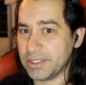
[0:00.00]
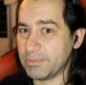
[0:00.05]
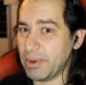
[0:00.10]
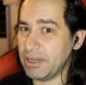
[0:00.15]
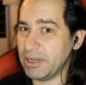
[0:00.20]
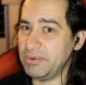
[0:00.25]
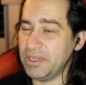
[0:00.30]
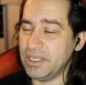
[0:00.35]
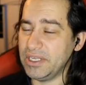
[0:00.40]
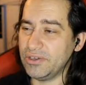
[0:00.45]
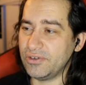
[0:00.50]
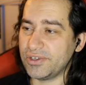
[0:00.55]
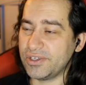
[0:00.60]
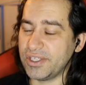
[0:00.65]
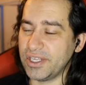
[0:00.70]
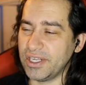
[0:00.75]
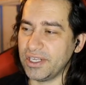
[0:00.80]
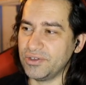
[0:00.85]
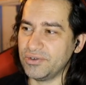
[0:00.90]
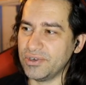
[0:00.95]
This might be
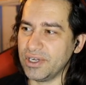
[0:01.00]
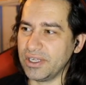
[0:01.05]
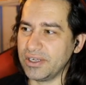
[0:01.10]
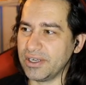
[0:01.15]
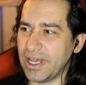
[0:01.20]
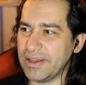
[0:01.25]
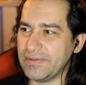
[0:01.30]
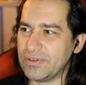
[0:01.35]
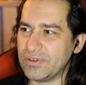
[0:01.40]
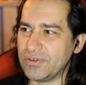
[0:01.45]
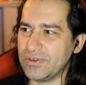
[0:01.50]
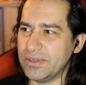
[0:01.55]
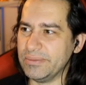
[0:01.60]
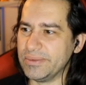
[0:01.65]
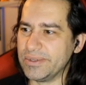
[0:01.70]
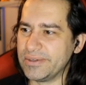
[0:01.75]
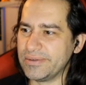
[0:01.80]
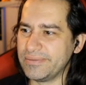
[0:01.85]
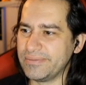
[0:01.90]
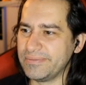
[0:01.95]
interesting during live
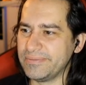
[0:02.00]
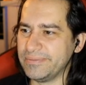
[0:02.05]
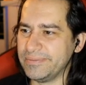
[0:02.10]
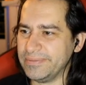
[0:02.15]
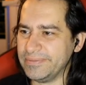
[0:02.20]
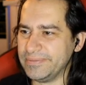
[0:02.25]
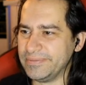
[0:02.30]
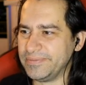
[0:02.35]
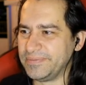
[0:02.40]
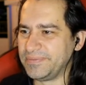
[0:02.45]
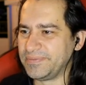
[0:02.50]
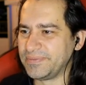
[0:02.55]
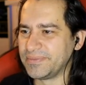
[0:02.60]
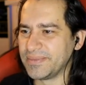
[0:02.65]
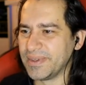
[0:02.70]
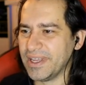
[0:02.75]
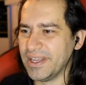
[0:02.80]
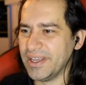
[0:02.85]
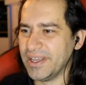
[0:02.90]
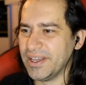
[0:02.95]
streams.
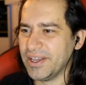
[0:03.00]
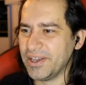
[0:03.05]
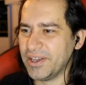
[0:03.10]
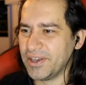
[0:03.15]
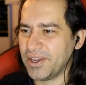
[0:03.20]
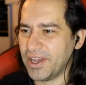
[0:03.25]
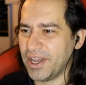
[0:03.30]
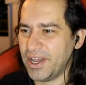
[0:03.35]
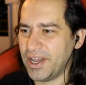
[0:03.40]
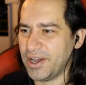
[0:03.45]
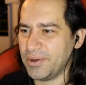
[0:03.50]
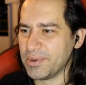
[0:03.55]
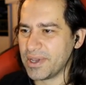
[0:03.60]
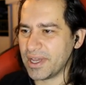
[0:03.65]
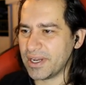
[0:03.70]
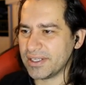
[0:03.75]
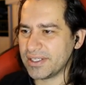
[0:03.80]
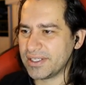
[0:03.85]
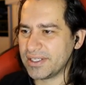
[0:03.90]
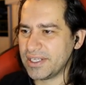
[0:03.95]
We
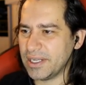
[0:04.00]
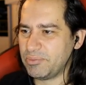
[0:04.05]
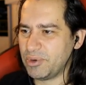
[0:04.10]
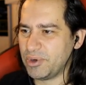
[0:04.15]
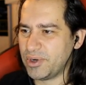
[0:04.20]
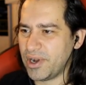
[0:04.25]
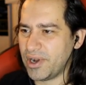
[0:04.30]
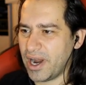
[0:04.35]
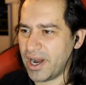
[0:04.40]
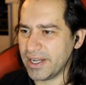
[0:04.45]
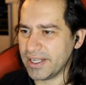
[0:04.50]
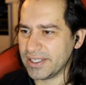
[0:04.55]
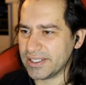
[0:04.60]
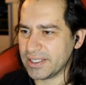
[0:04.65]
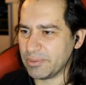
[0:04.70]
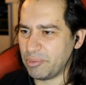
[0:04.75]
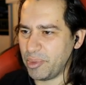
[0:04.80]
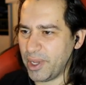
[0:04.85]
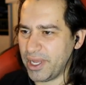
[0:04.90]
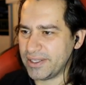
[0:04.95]
got a Saint Bernard as
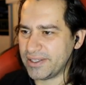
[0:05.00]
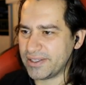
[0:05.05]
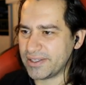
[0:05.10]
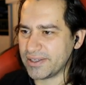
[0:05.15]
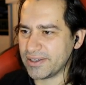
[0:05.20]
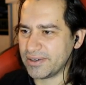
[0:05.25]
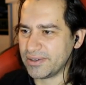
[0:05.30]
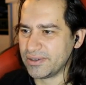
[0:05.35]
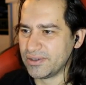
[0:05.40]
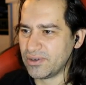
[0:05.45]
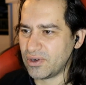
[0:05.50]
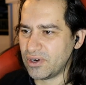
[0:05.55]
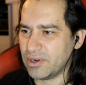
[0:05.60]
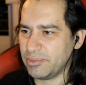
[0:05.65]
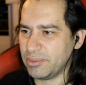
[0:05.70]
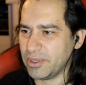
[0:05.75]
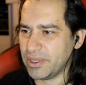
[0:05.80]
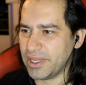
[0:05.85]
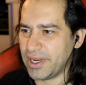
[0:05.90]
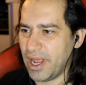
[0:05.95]
a pet.
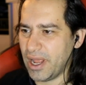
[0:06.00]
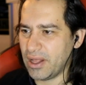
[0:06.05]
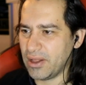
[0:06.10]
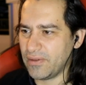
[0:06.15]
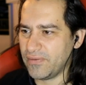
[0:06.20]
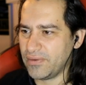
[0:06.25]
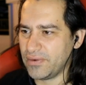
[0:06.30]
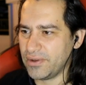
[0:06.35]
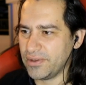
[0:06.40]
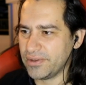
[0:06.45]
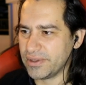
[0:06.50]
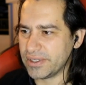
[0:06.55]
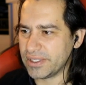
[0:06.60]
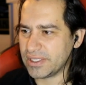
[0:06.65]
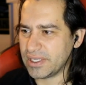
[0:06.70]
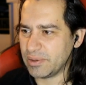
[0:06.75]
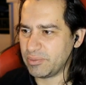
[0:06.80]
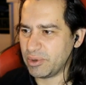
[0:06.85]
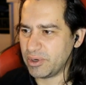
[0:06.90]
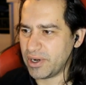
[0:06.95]
Adorable and helpful, the
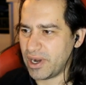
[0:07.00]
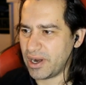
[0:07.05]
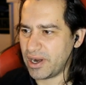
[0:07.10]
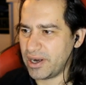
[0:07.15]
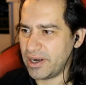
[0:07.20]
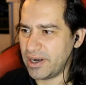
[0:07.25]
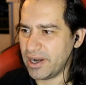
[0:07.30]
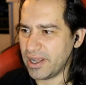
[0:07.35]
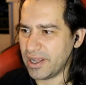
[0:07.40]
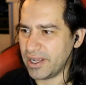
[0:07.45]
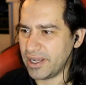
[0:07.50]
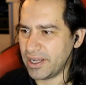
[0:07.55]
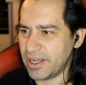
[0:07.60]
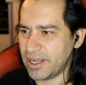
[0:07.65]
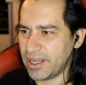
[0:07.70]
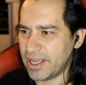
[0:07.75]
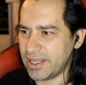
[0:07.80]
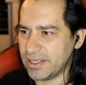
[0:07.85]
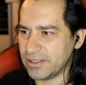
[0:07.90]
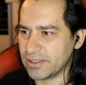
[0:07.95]
Saint Bernard
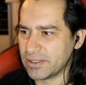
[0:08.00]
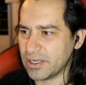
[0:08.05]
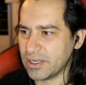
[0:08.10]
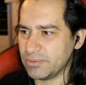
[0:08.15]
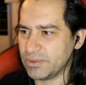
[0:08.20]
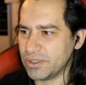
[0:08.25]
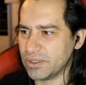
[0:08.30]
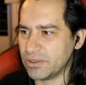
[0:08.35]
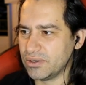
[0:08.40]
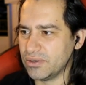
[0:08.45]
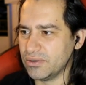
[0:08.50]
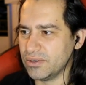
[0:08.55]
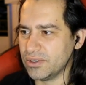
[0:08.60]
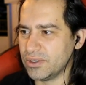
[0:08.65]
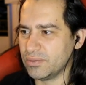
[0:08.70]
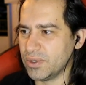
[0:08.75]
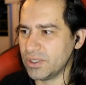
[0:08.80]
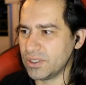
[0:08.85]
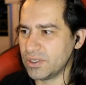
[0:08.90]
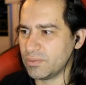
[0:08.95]
has come to
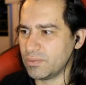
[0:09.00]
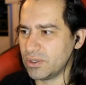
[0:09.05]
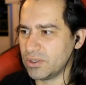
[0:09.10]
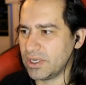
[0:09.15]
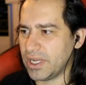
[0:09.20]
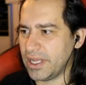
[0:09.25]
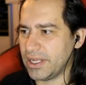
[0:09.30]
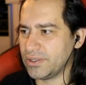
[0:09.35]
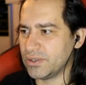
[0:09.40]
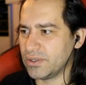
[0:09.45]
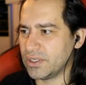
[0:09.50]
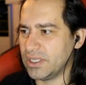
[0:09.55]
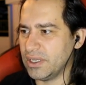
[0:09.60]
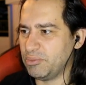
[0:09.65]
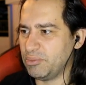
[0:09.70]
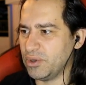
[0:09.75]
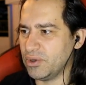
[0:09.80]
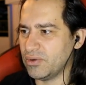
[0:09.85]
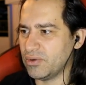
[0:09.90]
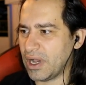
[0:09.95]
Q's Winter Wonderland to
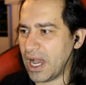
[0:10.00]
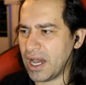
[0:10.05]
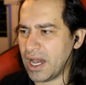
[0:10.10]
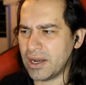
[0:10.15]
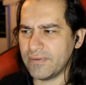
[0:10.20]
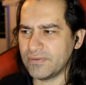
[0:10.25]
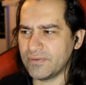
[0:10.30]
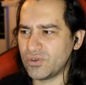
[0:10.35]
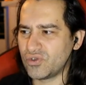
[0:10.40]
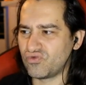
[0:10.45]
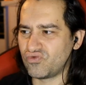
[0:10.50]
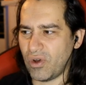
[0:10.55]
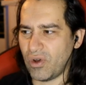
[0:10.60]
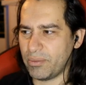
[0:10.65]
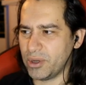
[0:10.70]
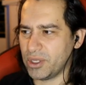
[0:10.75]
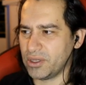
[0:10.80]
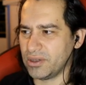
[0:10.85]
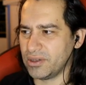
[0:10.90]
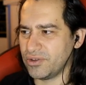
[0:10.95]
keep you out of
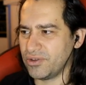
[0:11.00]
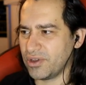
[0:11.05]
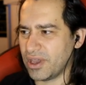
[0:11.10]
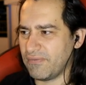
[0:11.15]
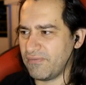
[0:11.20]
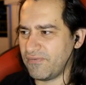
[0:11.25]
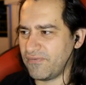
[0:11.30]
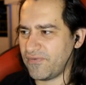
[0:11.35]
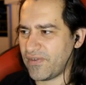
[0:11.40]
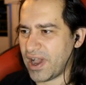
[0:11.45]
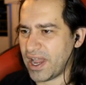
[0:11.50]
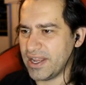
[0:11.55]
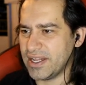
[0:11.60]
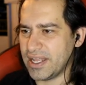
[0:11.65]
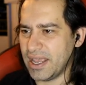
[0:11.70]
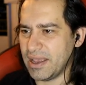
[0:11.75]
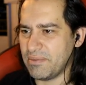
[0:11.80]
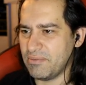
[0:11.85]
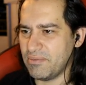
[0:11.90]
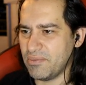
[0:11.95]
trouble. You can
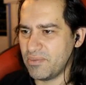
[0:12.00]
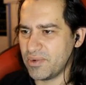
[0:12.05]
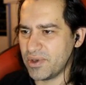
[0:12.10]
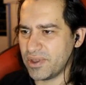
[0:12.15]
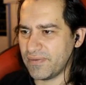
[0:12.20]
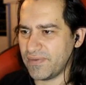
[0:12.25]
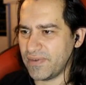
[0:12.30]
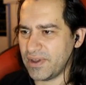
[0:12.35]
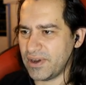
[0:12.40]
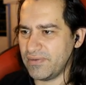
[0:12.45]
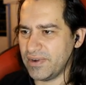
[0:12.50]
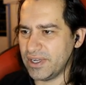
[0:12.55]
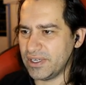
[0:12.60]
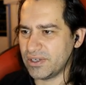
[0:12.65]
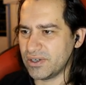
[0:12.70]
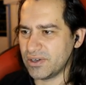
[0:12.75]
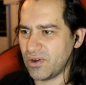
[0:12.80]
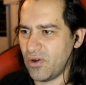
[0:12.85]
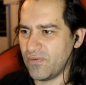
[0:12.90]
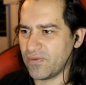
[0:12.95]
find him with the
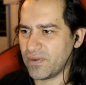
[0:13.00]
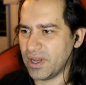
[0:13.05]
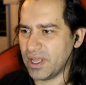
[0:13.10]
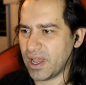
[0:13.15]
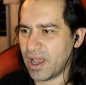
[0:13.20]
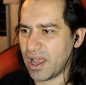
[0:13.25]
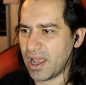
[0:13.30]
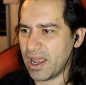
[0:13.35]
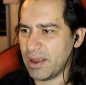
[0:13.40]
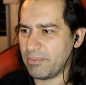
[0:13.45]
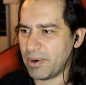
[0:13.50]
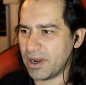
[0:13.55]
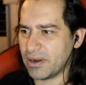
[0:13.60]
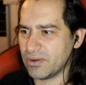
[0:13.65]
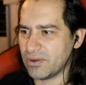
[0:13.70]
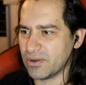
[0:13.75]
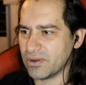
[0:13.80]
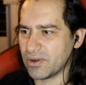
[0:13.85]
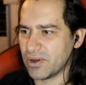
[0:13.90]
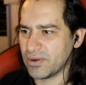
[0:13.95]
Federation of Klingon Empire
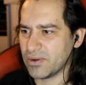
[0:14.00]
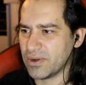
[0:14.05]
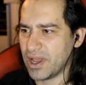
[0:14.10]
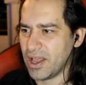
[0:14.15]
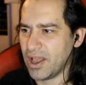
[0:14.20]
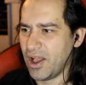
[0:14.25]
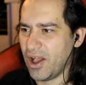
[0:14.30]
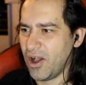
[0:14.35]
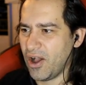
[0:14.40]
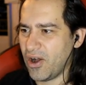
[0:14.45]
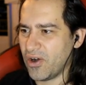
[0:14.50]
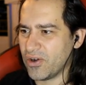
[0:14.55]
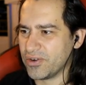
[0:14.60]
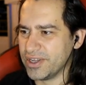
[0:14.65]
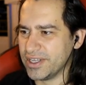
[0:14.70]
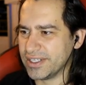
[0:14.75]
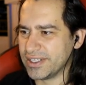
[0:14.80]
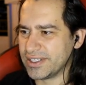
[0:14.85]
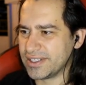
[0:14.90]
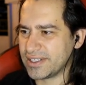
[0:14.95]
logo
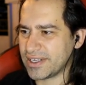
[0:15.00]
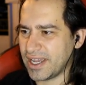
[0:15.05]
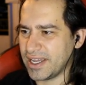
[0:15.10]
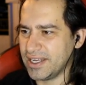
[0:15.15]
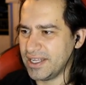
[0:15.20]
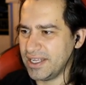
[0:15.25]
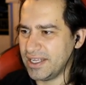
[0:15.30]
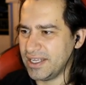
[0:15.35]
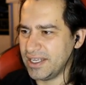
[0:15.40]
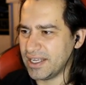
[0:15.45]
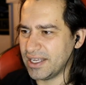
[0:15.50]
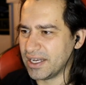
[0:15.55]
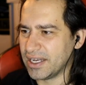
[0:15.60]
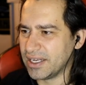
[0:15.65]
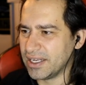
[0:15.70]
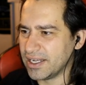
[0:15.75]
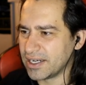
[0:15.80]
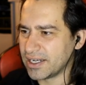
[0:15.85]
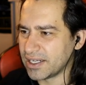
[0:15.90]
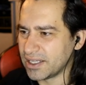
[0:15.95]
on his tiny
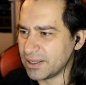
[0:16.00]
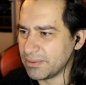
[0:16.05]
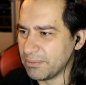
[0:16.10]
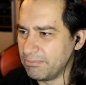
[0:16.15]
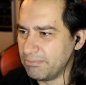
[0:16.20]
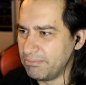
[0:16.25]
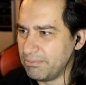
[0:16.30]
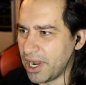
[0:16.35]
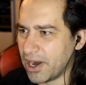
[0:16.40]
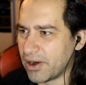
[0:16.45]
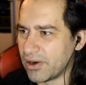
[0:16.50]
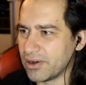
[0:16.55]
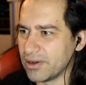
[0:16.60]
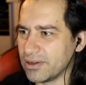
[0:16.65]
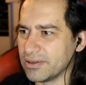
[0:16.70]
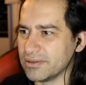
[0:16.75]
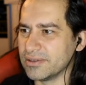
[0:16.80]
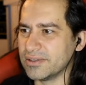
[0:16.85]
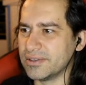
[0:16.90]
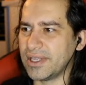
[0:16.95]
little barrel.